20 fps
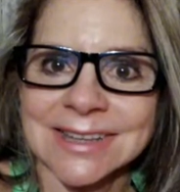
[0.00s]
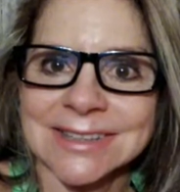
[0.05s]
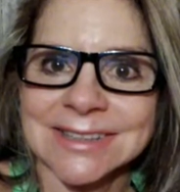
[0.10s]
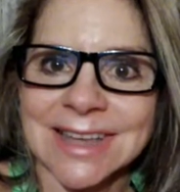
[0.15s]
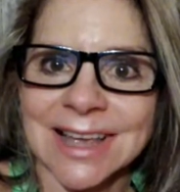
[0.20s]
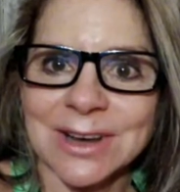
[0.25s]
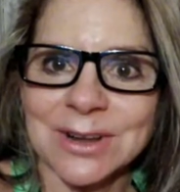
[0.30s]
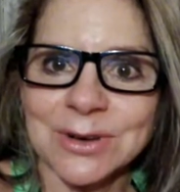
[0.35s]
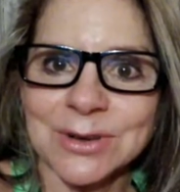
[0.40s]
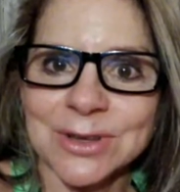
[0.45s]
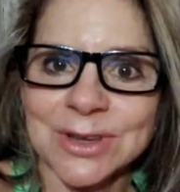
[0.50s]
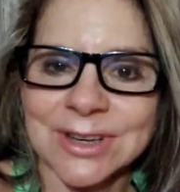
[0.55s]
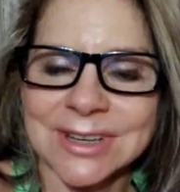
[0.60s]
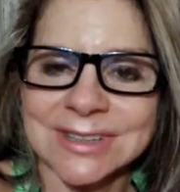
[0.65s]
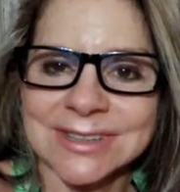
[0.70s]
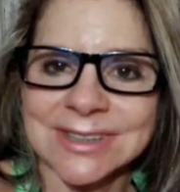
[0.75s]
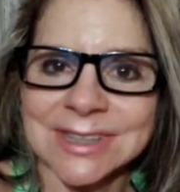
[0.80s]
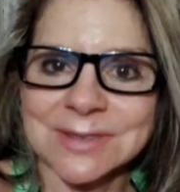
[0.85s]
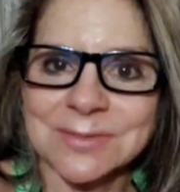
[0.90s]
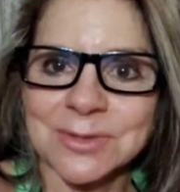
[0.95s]

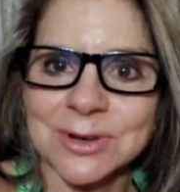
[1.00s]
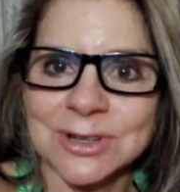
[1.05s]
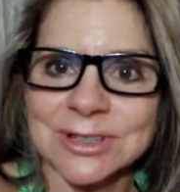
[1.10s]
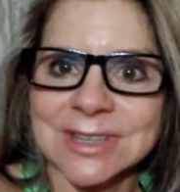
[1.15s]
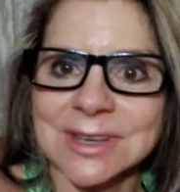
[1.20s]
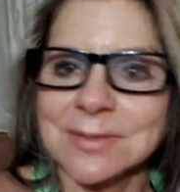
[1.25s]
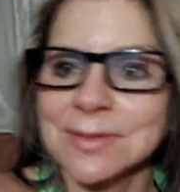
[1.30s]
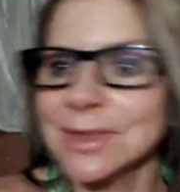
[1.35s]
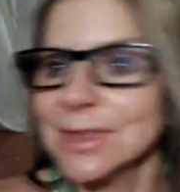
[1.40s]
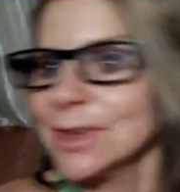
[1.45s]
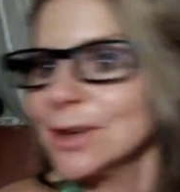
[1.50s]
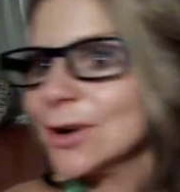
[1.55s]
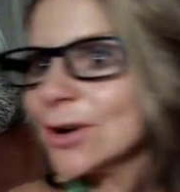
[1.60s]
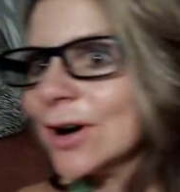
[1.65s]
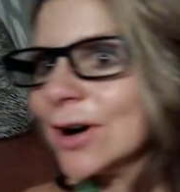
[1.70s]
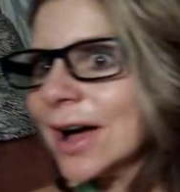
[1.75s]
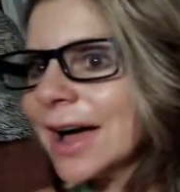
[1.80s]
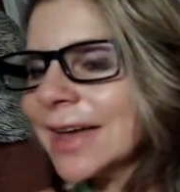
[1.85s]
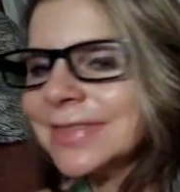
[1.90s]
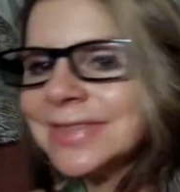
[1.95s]
Saludos, hermosa, me dijo.
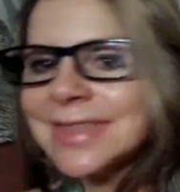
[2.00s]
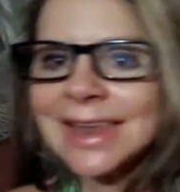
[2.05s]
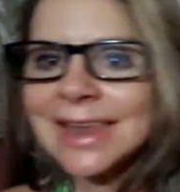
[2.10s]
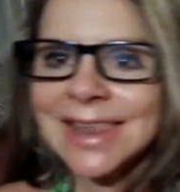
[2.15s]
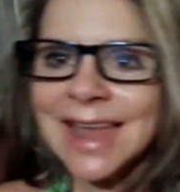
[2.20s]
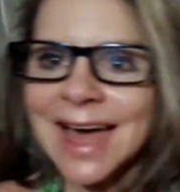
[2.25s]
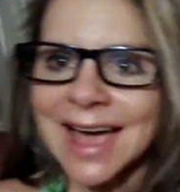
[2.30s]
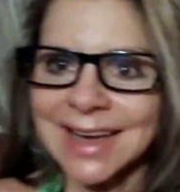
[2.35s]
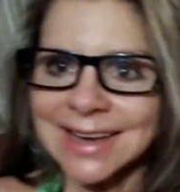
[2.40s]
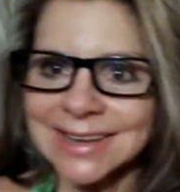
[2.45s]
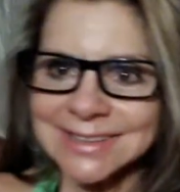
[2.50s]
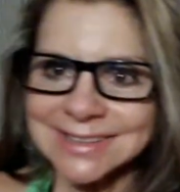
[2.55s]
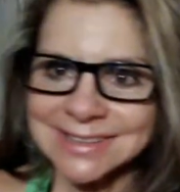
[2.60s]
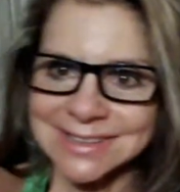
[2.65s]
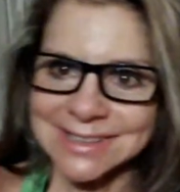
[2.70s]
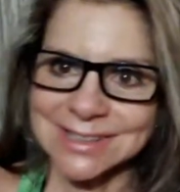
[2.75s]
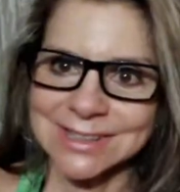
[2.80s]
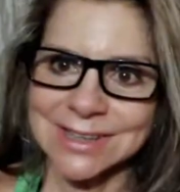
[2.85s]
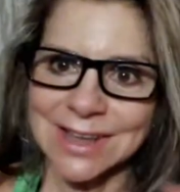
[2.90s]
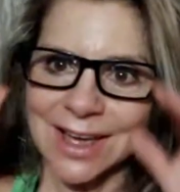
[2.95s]
And the
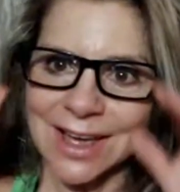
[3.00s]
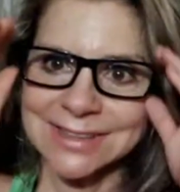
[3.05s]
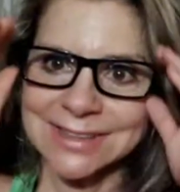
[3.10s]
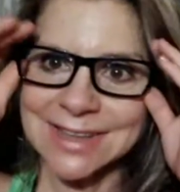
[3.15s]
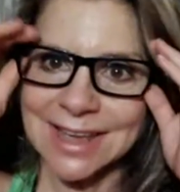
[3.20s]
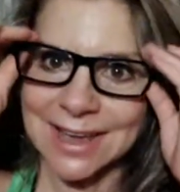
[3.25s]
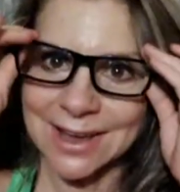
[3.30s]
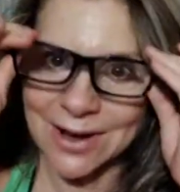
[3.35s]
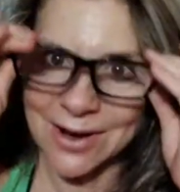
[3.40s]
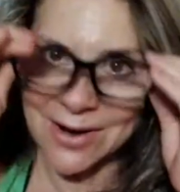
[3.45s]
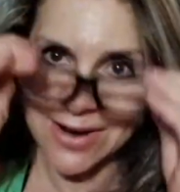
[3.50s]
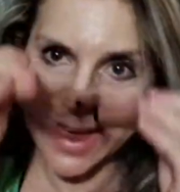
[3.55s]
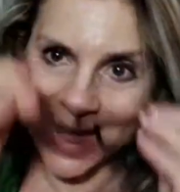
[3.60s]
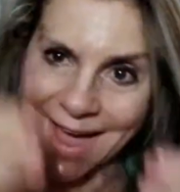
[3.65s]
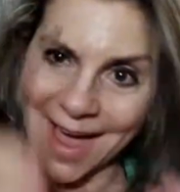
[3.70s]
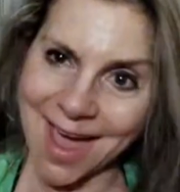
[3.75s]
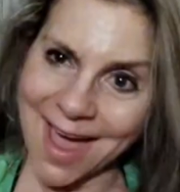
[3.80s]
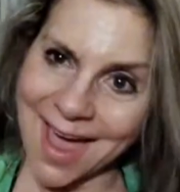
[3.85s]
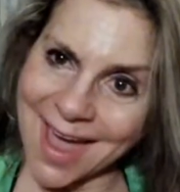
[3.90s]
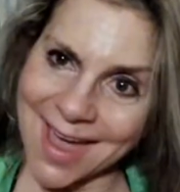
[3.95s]
lights, it's like,
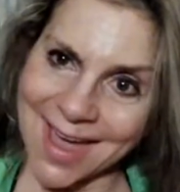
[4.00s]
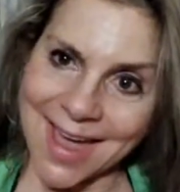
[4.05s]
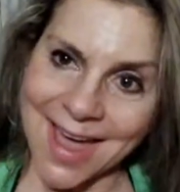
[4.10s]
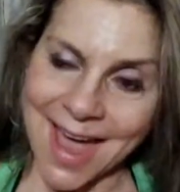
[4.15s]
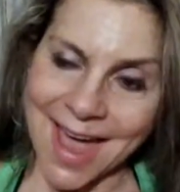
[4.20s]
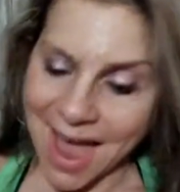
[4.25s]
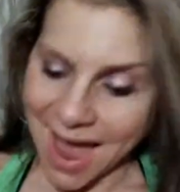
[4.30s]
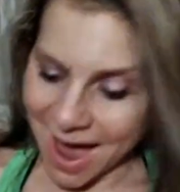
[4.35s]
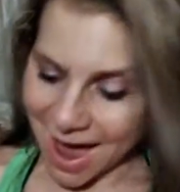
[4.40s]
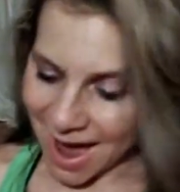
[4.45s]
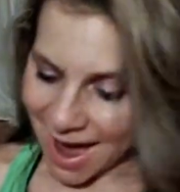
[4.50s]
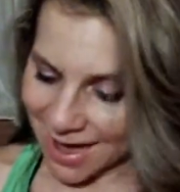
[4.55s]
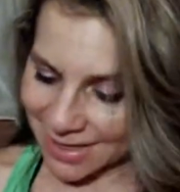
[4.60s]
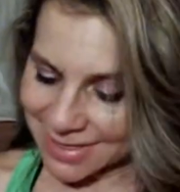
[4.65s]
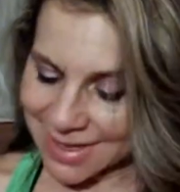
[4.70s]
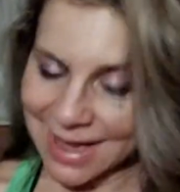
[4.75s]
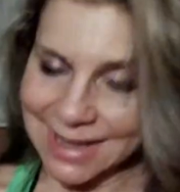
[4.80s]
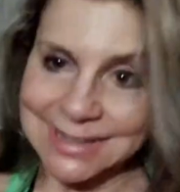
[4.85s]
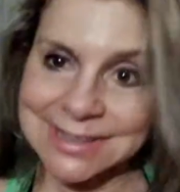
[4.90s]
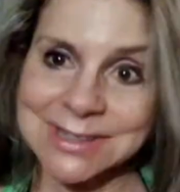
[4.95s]
okay,
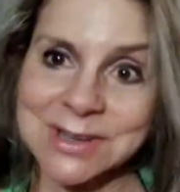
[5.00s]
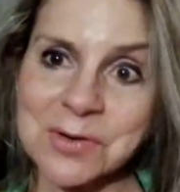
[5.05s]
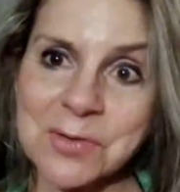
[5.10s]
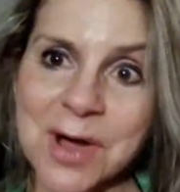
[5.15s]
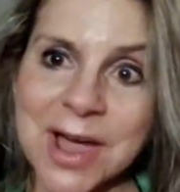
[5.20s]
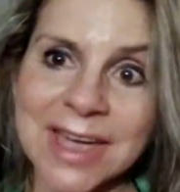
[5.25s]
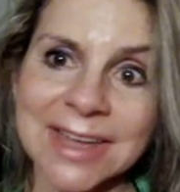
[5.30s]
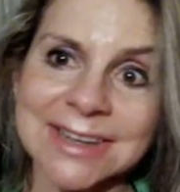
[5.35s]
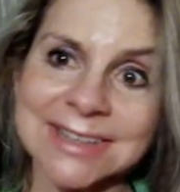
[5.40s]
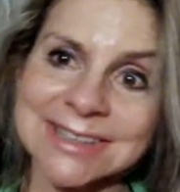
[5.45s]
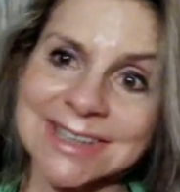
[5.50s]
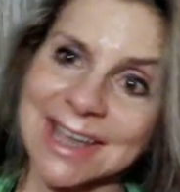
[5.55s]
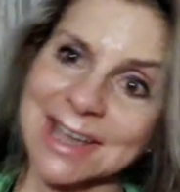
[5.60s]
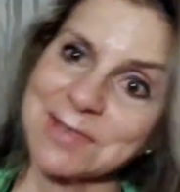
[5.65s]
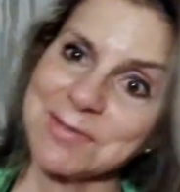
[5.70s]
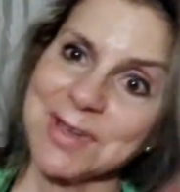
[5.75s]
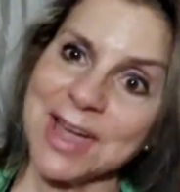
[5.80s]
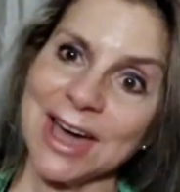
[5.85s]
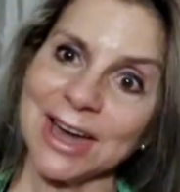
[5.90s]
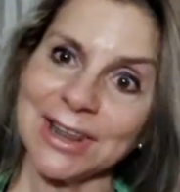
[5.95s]
that's a way to take
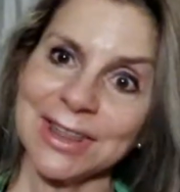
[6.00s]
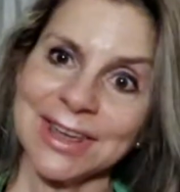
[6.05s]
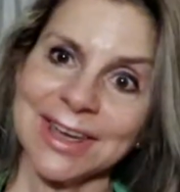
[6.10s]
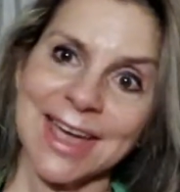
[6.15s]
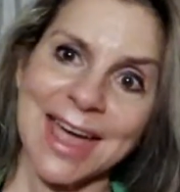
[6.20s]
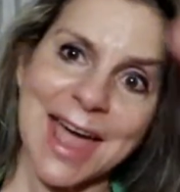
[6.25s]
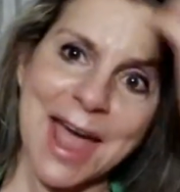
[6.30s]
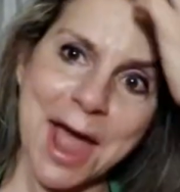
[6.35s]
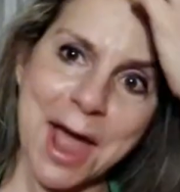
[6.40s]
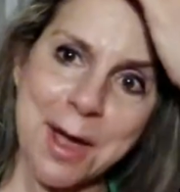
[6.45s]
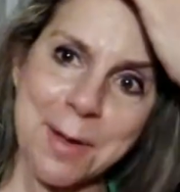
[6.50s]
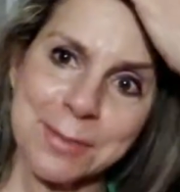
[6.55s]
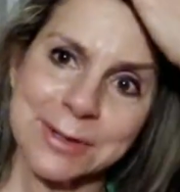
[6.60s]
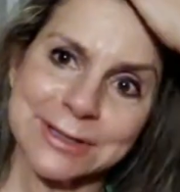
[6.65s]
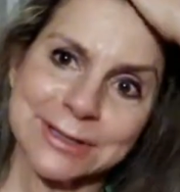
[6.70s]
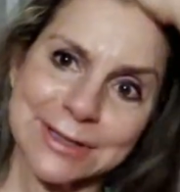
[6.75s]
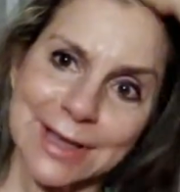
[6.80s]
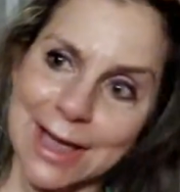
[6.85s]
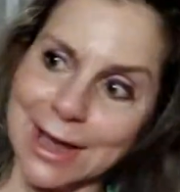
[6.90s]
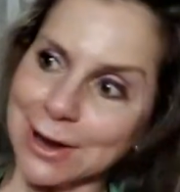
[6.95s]
me out of the game.
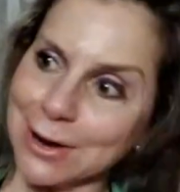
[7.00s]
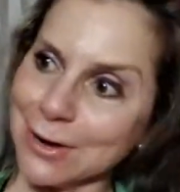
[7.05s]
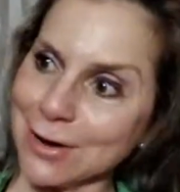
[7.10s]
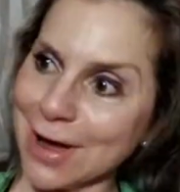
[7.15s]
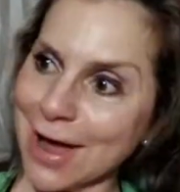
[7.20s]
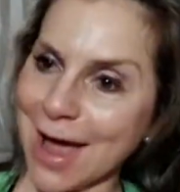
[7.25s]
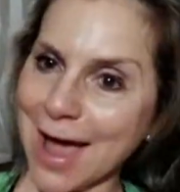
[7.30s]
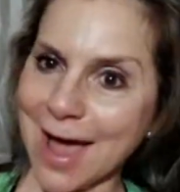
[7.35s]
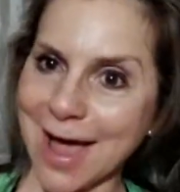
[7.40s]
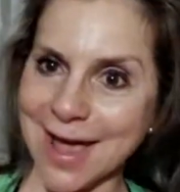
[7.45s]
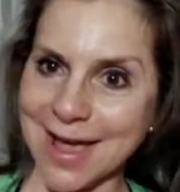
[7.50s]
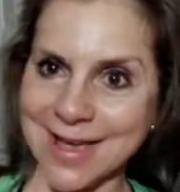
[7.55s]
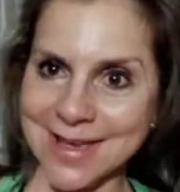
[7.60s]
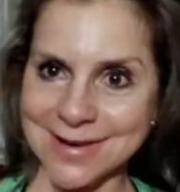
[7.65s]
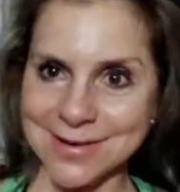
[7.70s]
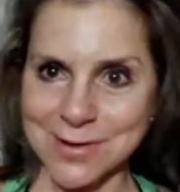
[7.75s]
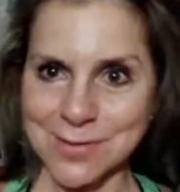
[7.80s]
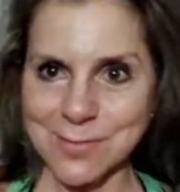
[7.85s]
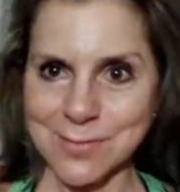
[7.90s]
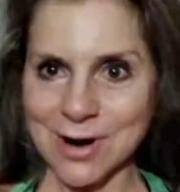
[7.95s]
It's like, okay,
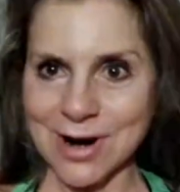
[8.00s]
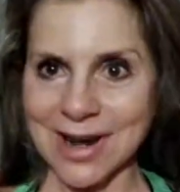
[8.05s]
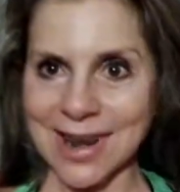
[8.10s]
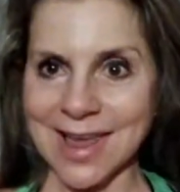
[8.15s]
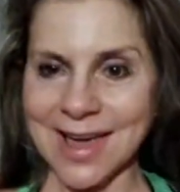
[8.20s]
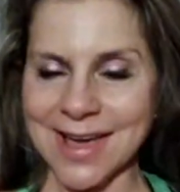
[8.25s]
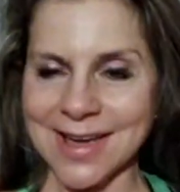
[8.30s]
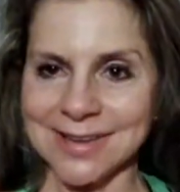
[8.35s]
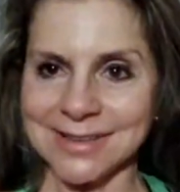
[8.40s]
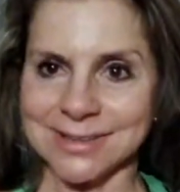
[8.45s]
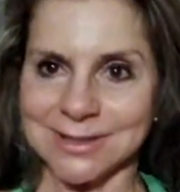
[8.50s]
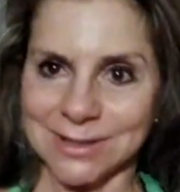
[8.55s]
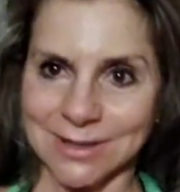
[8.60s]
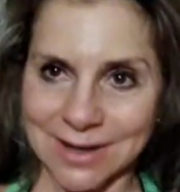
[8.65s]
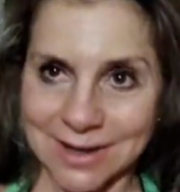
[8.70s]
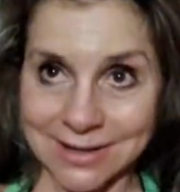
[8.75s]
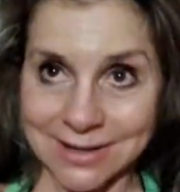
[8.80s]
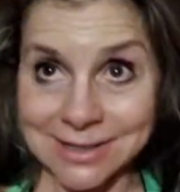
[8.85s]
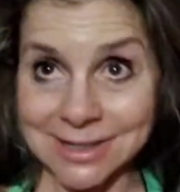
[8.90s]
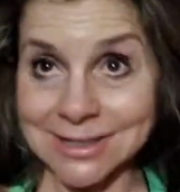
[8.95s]
no more lights.
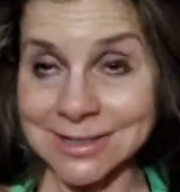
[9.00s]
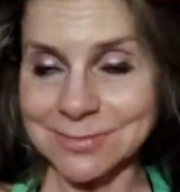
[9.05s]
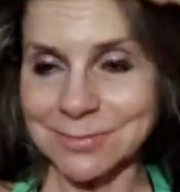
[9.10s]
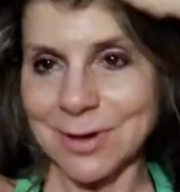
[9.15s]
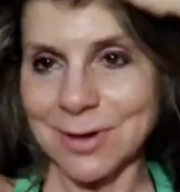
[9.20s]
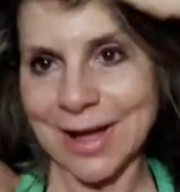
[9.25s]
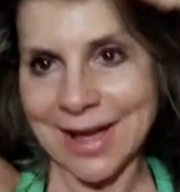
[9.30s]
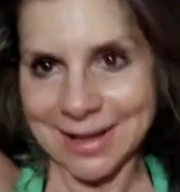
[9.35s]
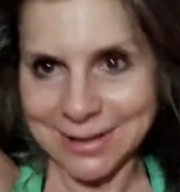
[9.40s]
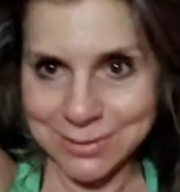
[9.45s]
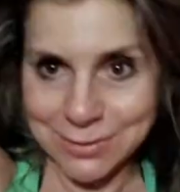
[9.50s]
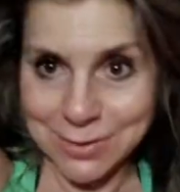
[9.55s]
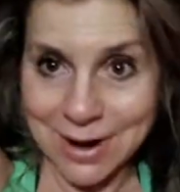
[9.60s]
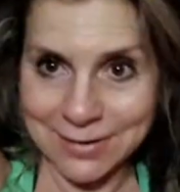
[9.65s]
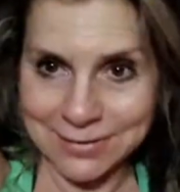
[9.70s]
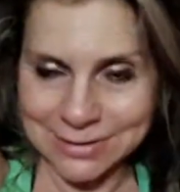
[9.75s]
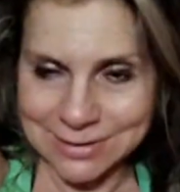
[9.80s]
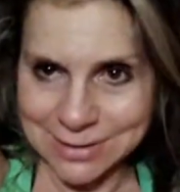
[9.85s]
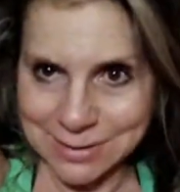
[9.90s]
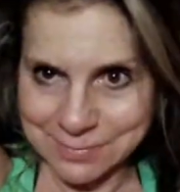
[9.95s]
It just, well, I do have